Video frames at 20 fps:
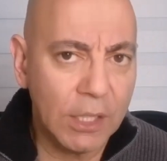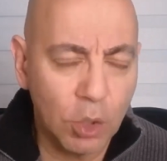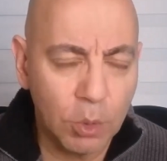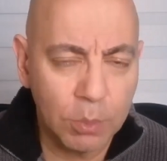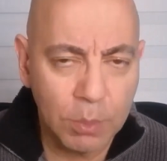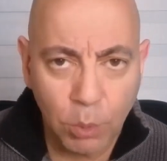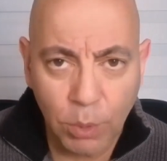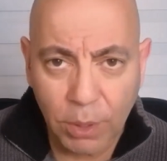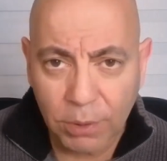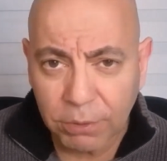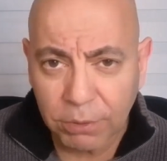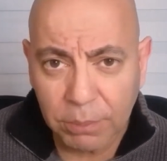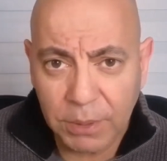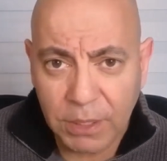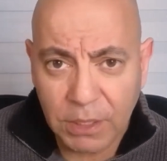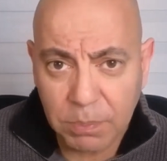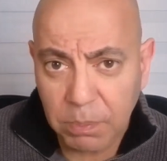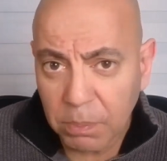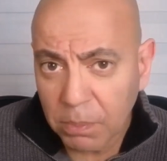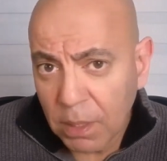home away from
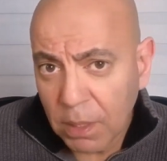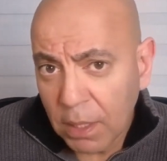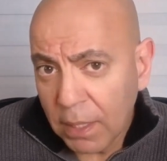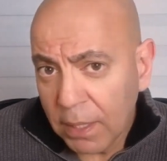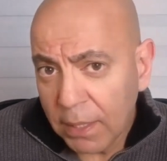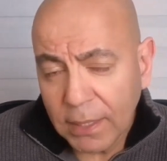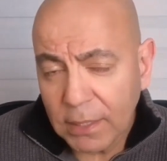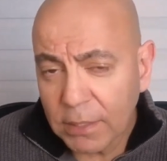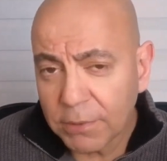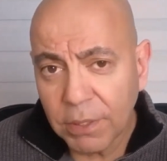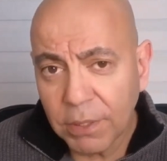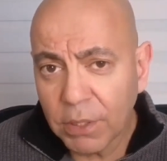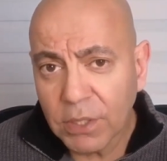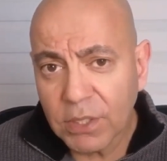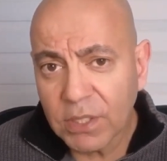this? It's very